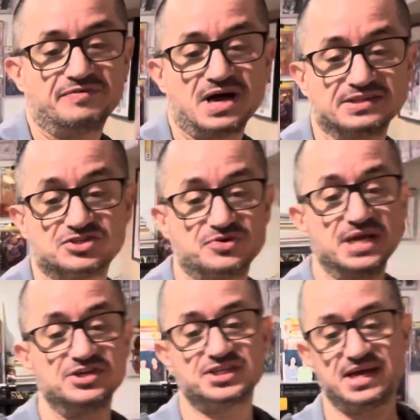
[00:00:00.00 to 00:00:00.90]
got
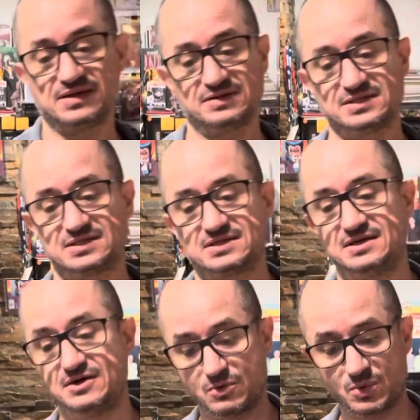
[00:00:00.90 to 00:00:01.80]
Strange Tales,
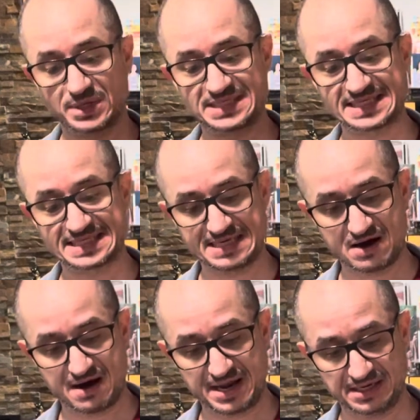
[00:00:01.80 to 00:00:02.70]

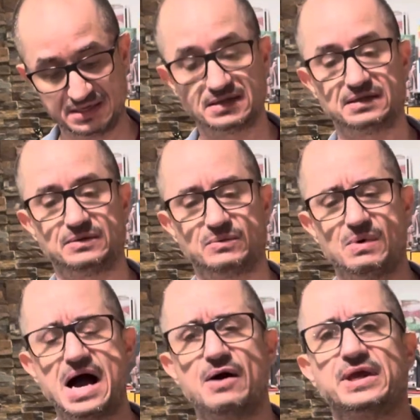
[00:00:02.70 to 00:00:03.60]
169.
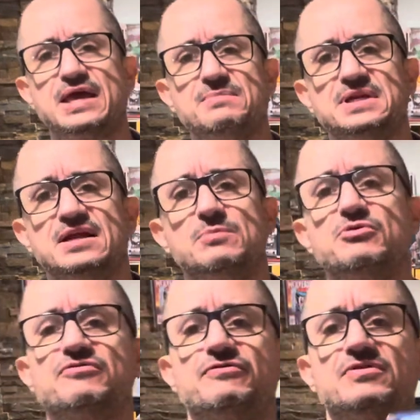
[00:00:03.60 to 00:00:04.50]
Wow, came in at a
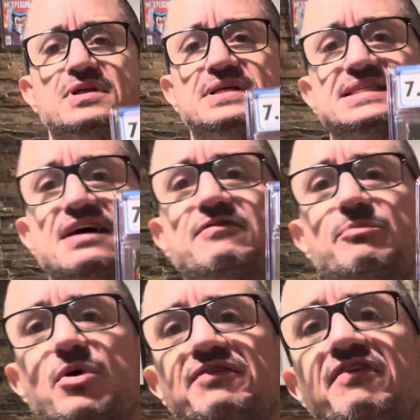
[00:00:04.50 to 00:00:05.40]
beautiful
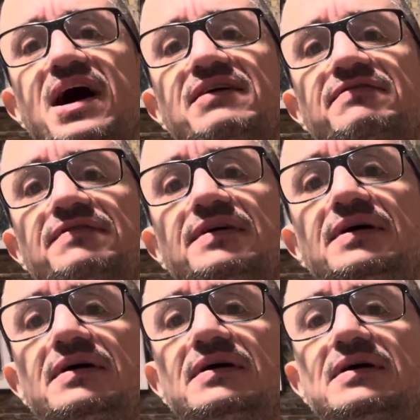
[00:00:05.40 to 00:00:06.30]
7.5.
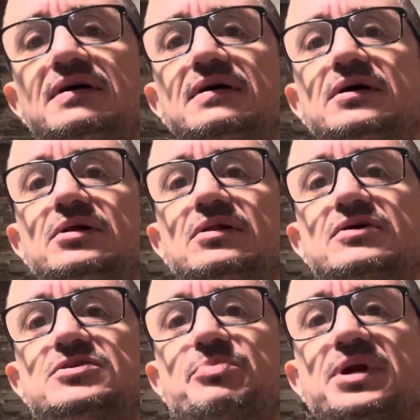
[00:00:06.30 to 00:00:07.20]

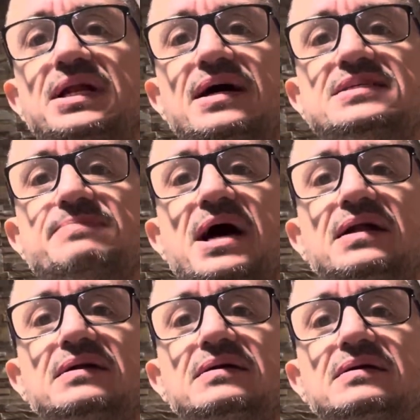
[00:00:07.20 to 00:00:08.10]
Looks pretty nice,
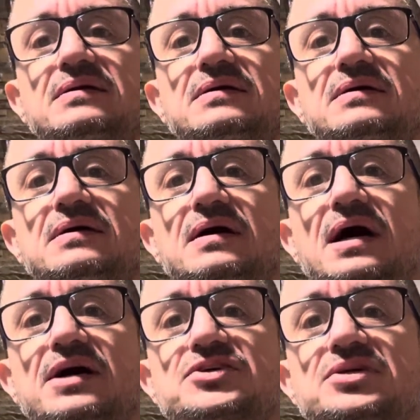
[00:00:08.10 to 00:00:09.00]
man.
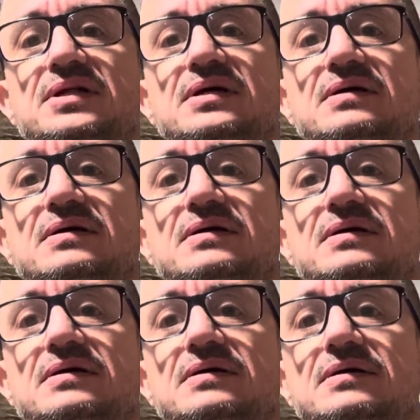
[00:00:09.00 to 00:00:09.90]
Actually,
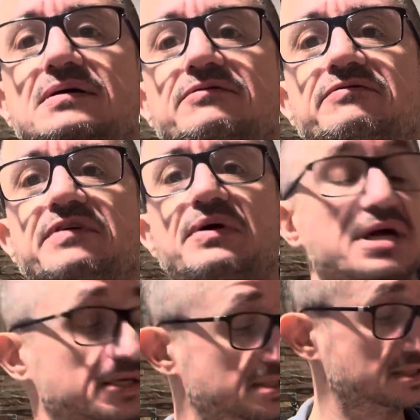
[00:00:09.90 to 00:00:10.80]
very
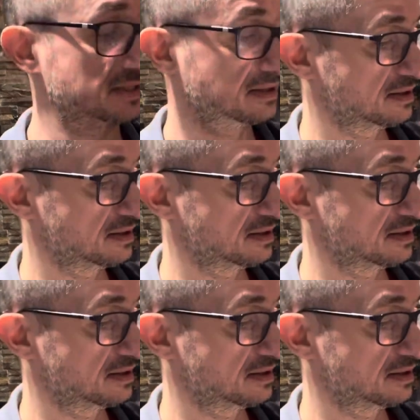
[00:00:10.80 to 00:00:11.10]
nice.